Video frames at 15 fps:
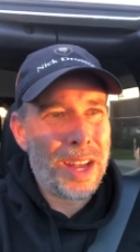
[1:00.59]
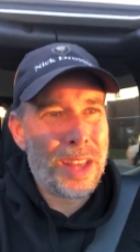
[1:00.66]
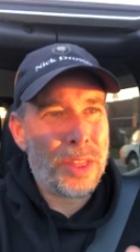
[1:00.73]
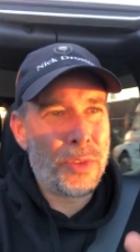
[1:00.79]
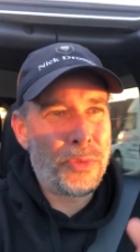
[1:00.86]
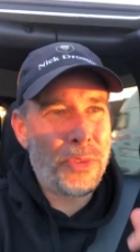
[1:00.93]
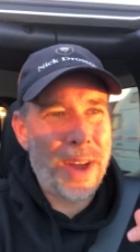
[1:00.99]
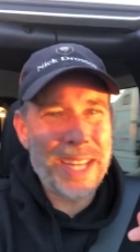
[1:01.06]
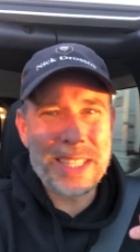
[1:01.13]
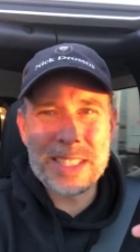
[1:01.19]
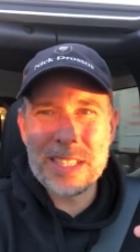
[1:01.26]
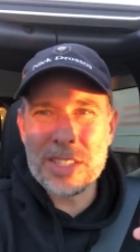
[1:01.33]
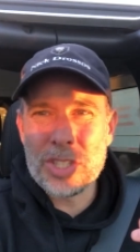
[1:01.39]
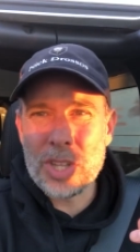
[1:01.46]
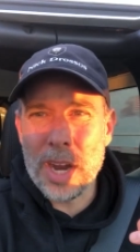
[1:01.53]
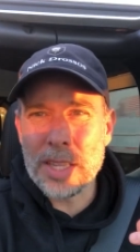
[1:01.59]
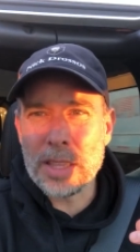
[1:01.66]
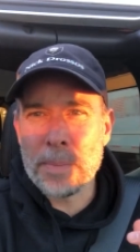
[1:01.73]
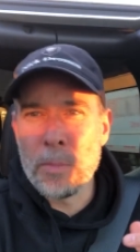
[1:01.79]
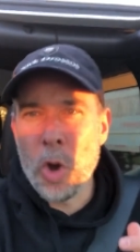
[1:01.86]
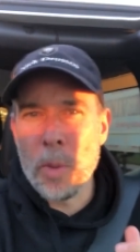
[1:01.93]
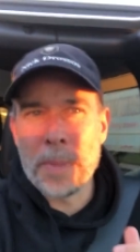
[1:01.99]
The fight doesn't start
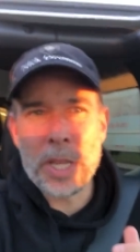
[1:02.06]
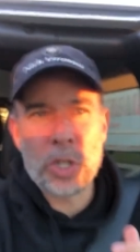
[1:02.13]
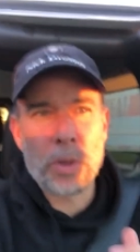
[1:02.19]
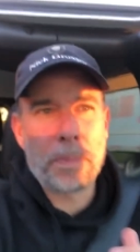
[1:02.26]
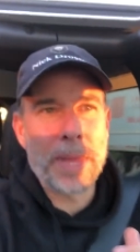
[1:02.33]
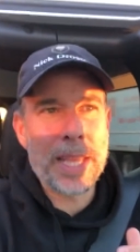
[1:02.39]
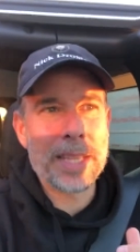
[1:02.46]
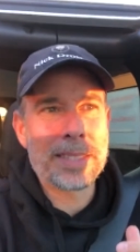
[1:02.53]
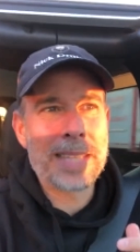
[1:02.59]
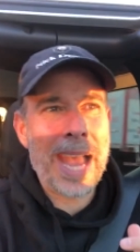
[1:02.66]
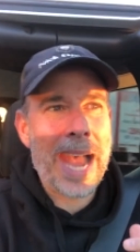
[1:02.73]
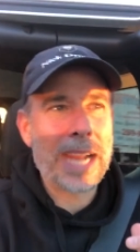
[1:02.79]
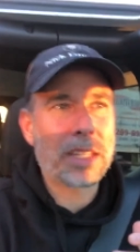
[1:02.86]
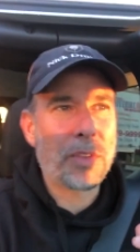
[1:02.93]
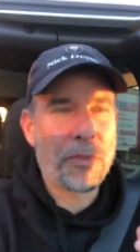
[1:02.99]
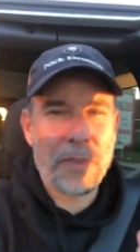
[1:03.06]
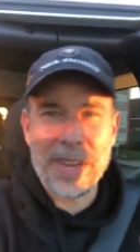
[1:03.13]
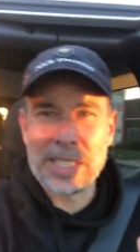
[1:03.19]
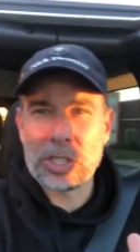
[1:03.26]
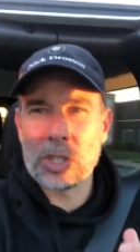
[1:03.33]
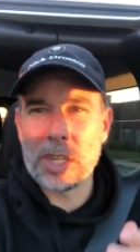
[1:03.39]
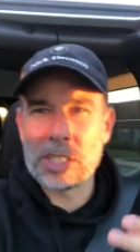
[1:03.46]
the moment you're being attacked. The
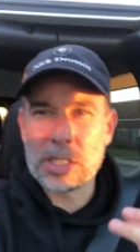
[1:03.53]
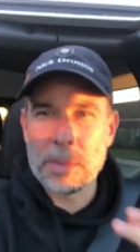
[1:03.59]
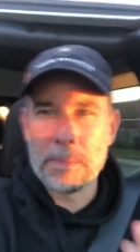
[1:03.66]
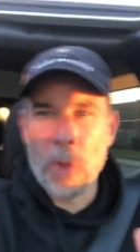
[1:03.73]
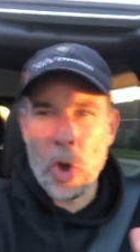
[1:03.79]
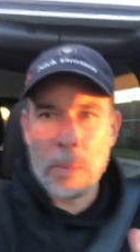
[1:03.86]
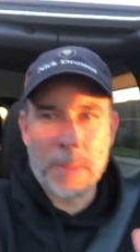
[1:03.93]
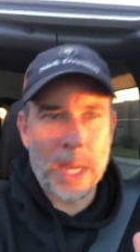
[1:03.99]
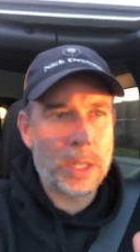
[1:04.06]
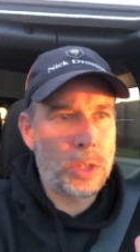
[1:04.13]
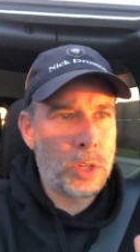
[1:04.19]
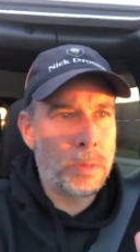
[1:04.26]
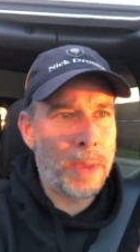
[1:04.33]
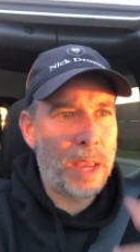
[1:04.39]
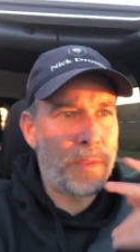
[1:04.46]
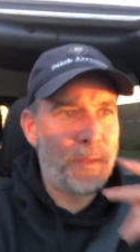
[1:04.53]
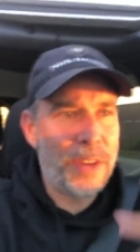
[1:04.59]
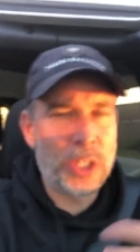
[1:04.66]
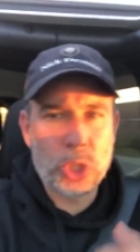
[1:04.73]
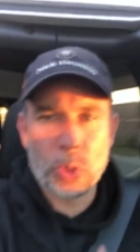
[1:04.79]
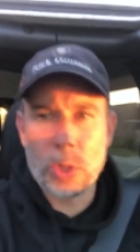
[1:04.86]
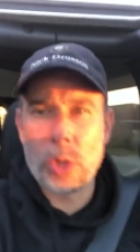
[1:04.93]
fight starts the moment you make
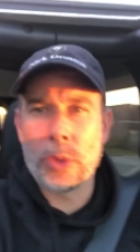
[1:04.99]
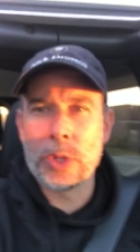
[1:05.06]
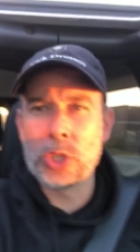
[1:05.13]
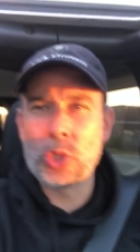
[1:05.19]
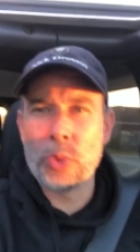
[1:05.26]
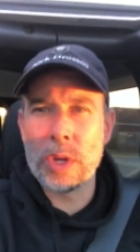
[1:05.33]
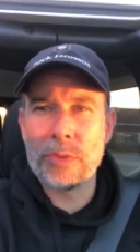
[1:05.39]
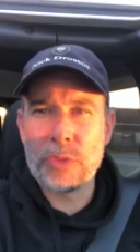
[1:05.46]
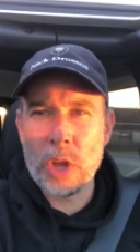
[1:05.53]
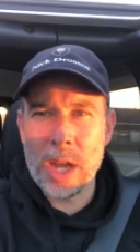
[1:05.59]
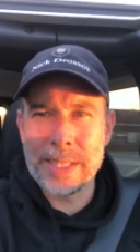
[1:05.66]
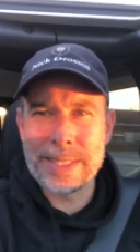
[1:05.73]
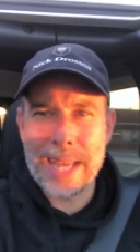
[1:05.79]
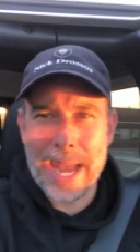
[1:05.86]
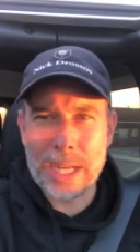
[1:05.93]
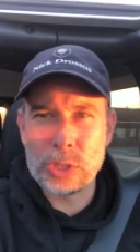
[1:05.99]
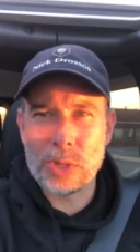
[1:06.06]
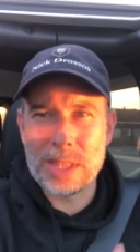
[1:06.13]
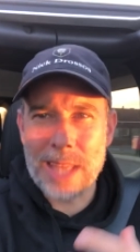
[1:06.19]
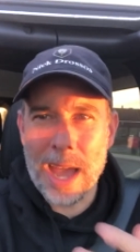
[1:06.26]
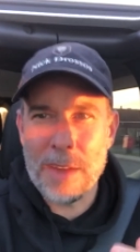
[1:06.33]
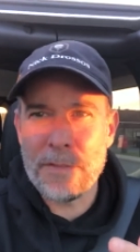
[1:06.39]
visual or intuitive contact. So
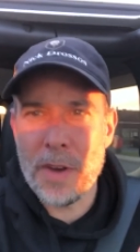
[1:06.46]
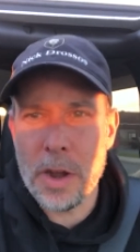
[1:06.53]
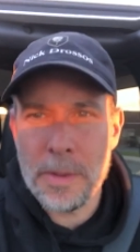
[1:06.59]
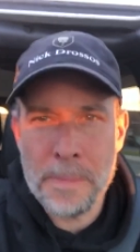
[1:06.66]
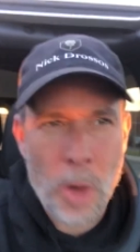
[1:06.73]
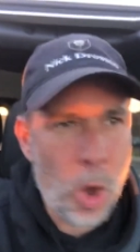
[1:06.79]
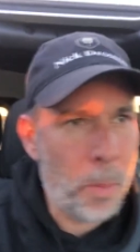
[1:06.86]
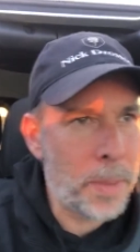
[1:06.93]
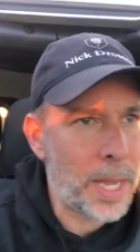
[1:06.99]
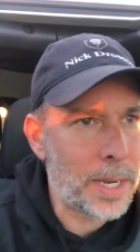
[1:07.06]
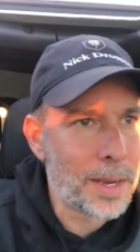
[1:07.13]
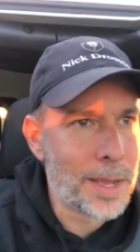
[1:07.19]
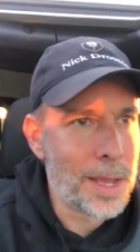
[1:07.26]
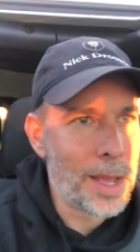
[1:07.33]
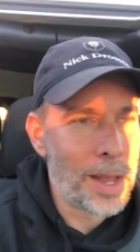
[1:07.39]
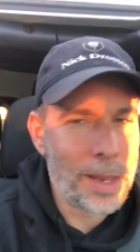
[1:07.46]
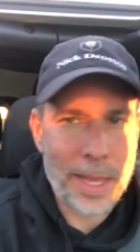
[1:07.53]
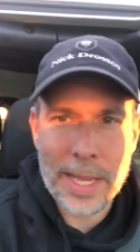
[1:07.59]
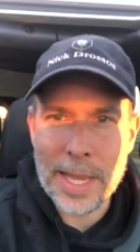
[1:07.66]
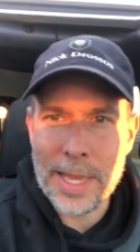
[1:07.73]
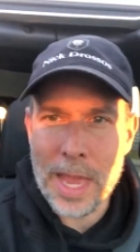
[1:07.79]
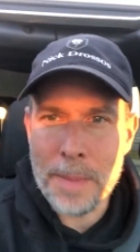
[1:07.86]
at that very moment,
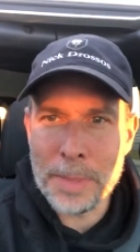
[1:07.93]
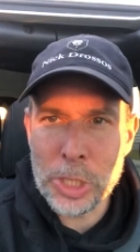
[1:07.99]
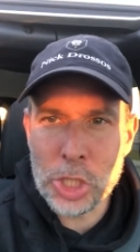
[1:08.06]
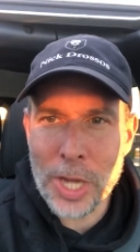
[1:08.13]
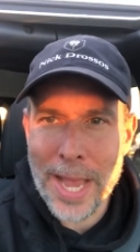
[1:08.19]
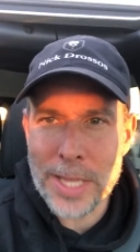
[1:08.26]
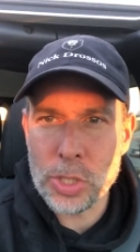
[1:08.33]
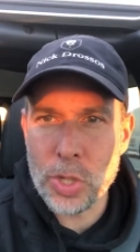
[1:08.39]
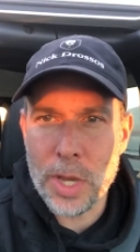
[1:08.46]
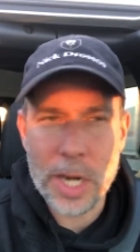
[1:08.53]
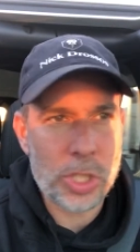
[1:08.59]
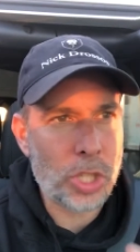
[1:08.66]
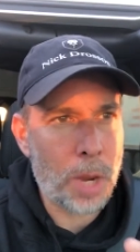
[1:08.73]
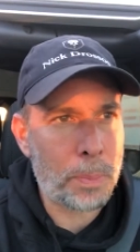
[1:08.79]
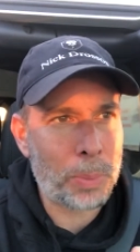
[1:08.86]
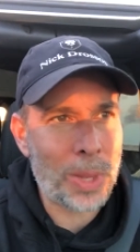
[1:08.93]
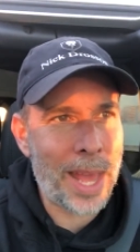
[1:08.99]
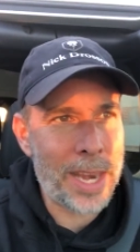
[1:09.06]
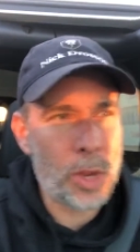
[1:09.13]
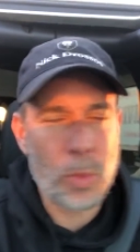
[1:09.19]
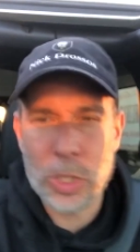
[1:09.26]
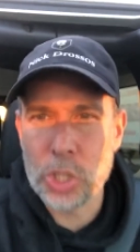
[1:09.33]
like a game of chess, you got to start
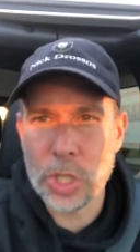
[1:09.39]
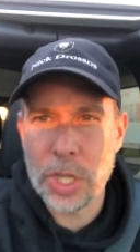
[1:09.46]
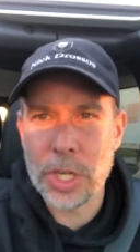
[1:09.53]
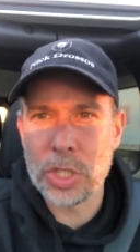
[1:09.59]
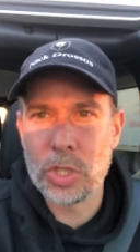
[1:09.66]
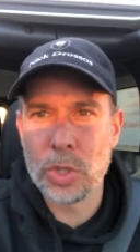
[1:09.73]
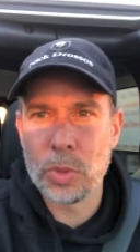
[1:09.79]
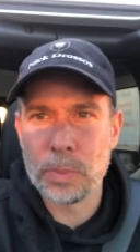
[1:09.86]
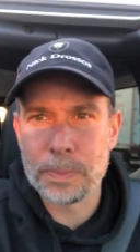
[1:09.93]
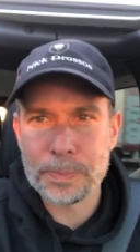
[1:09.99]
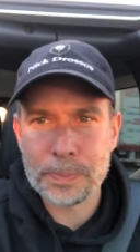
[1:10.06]
planning what you're going to do.